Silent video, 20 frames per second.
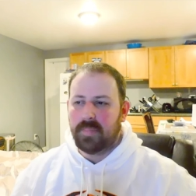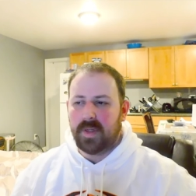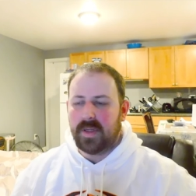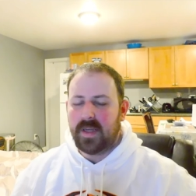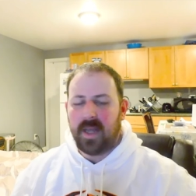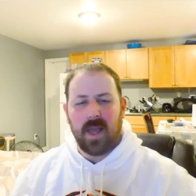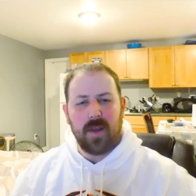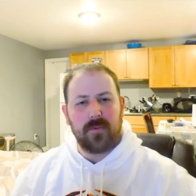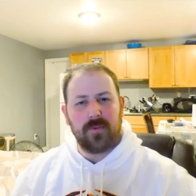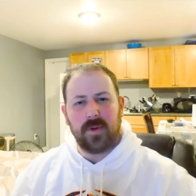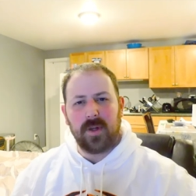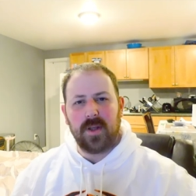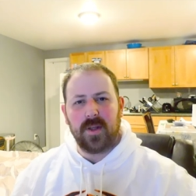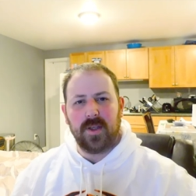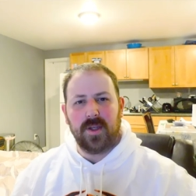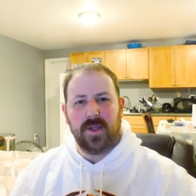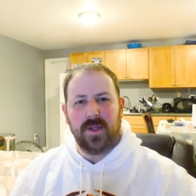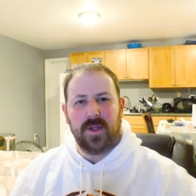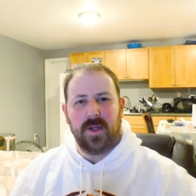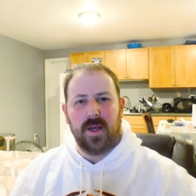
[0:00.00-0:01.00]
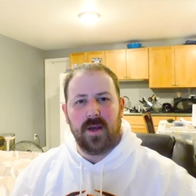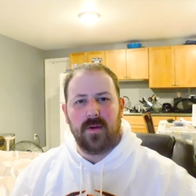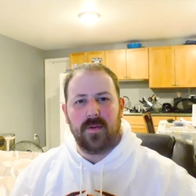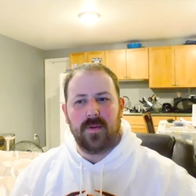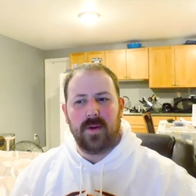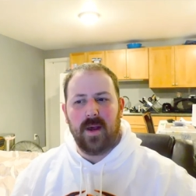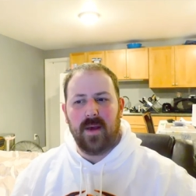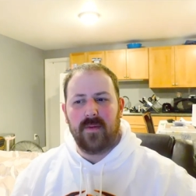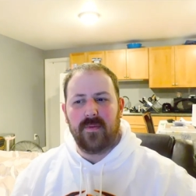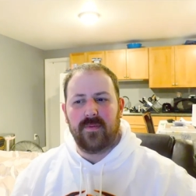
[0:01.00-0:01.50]
But not really, you
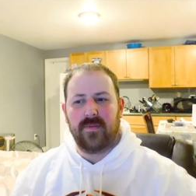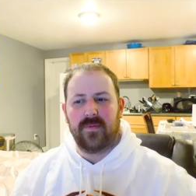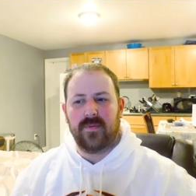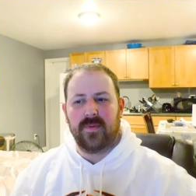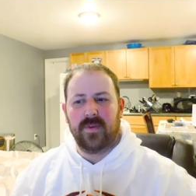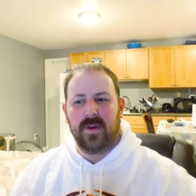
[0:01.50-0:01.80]
know. I've